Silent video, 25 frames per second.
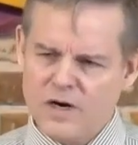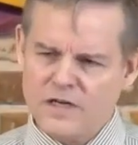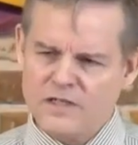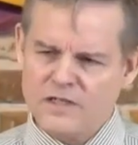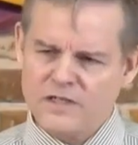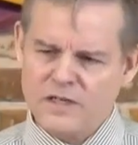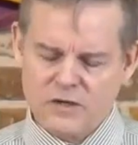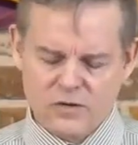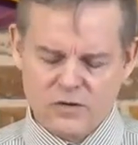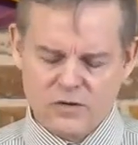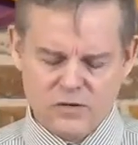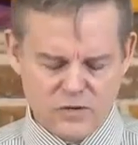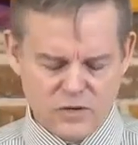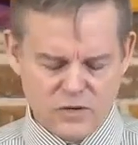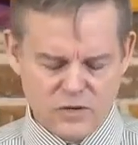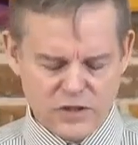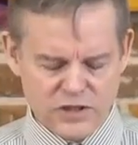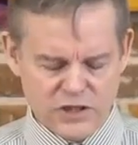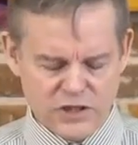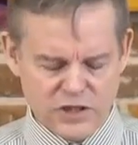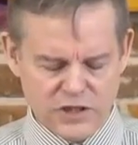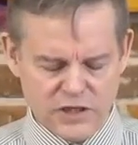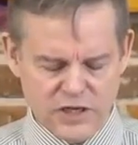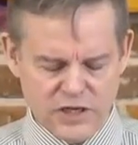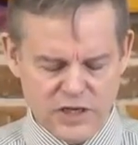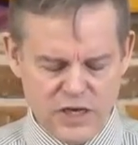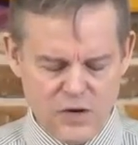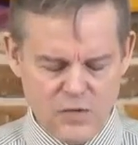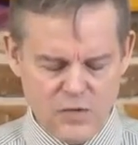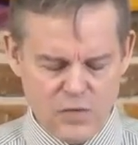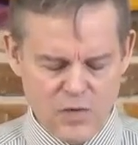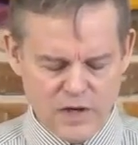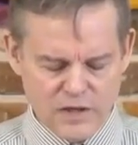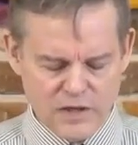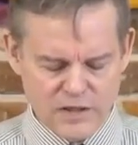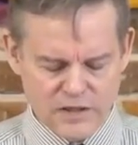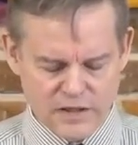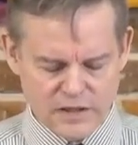as a Christian, he
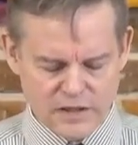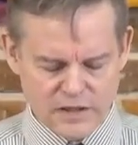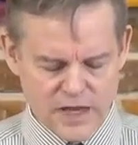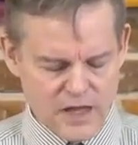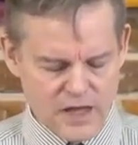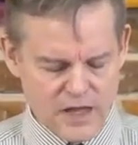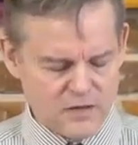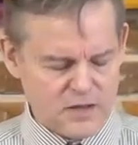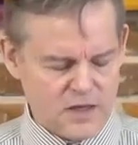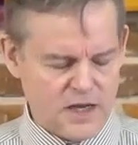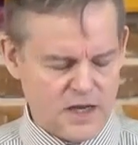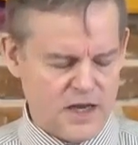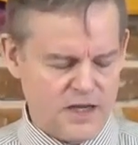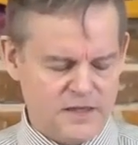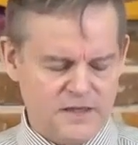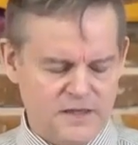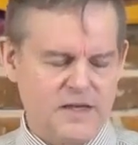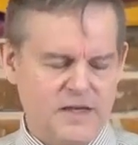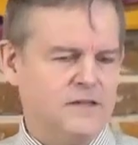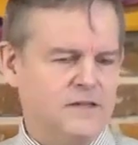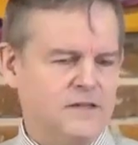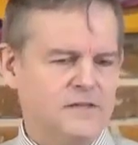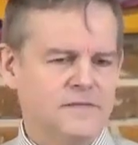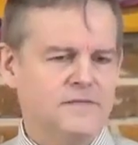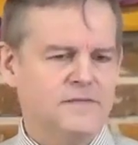went to Calcutta.